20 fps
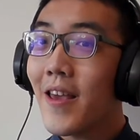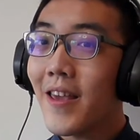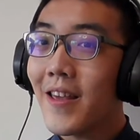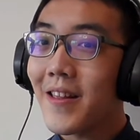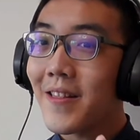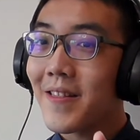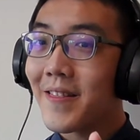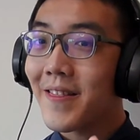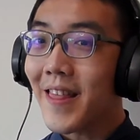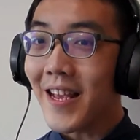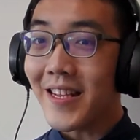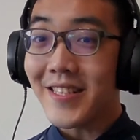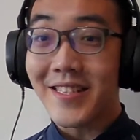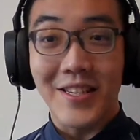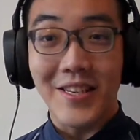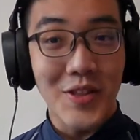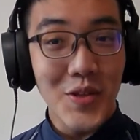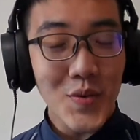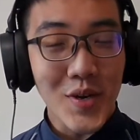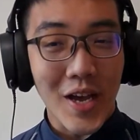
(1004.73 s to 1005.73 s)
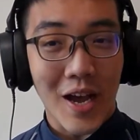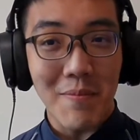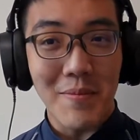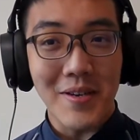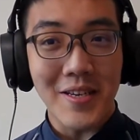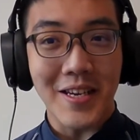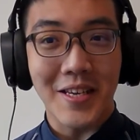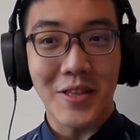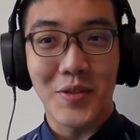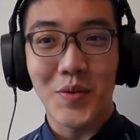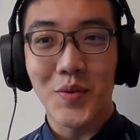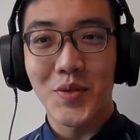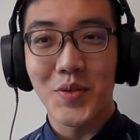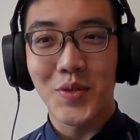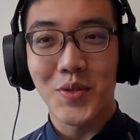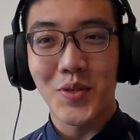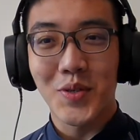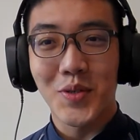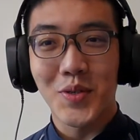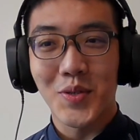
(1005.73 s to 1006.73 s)
Hey, there's a newcomer in
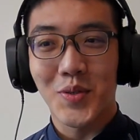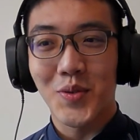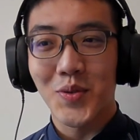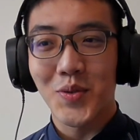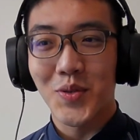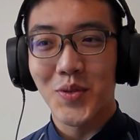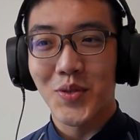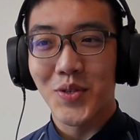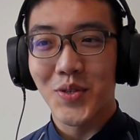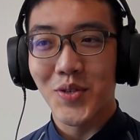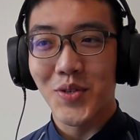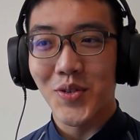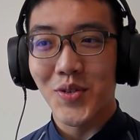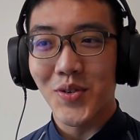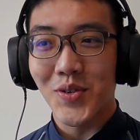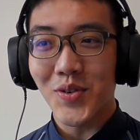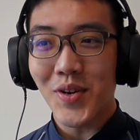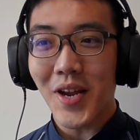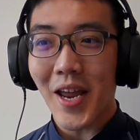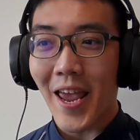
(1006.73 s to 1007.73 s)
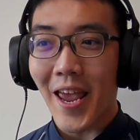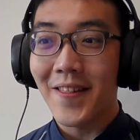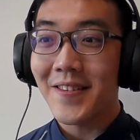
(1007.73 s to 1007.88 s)
2020, and his name